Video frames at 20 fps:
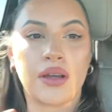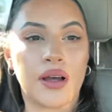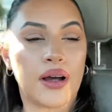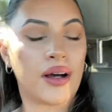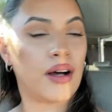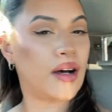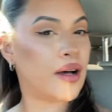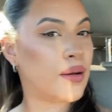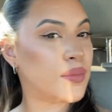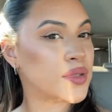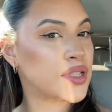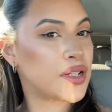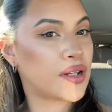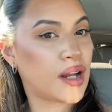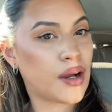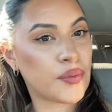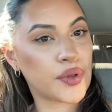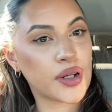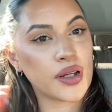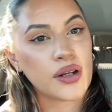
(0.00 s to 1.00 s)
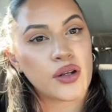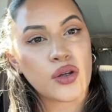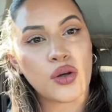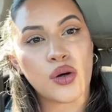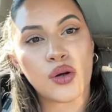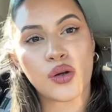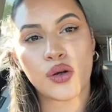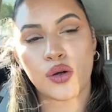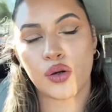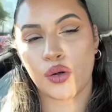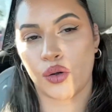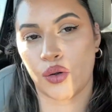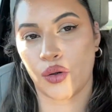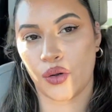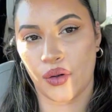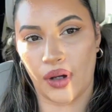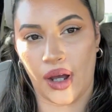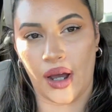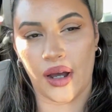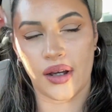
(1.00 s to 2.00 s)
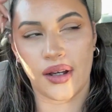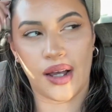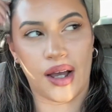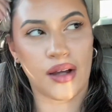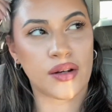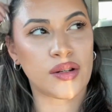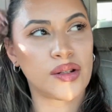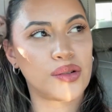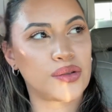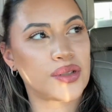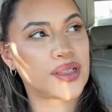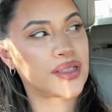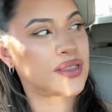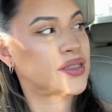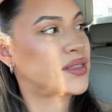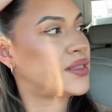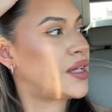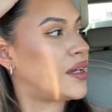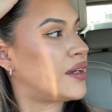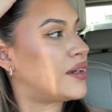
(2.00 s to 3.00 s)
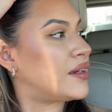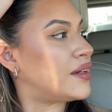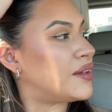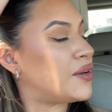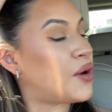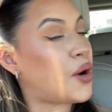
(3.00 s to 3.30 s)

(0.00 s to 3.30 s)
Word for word: Um, so now we're gonna go to how do you say it?